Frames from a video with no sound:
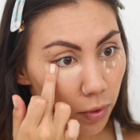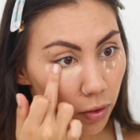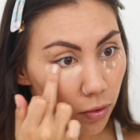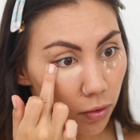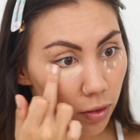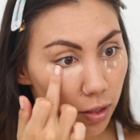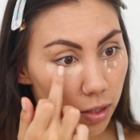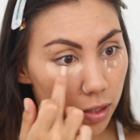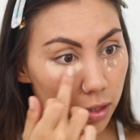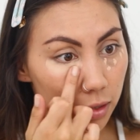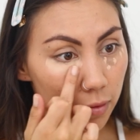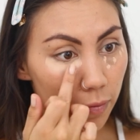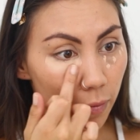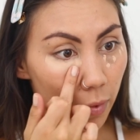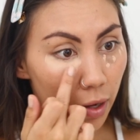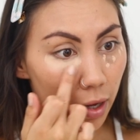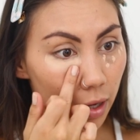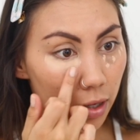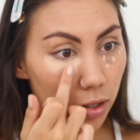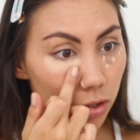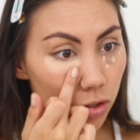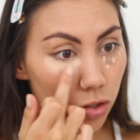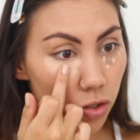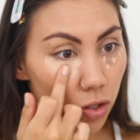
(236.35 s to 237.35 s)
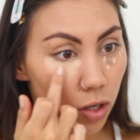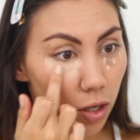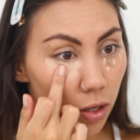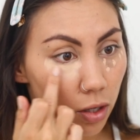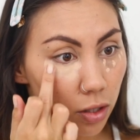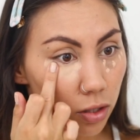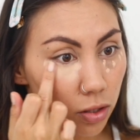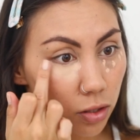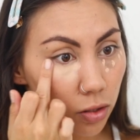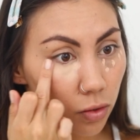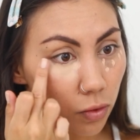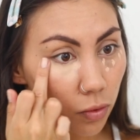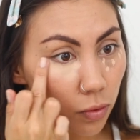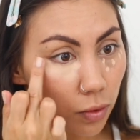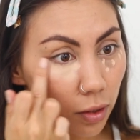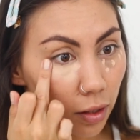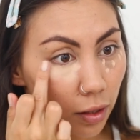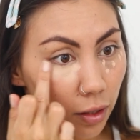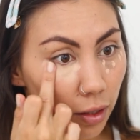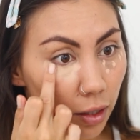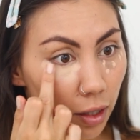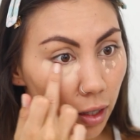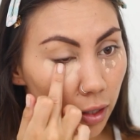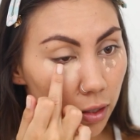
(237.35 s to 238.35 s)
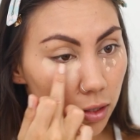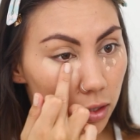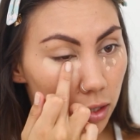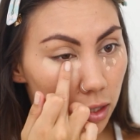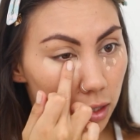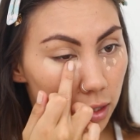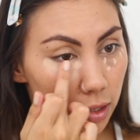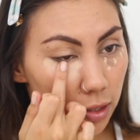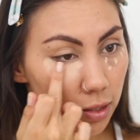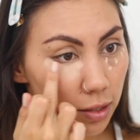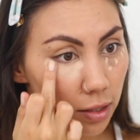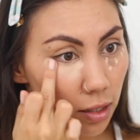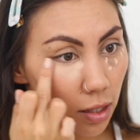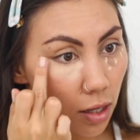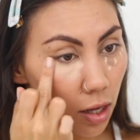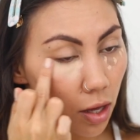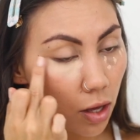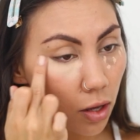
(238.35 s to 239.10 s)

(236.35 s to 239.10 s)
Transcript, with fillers: beauty sponge to really kind of just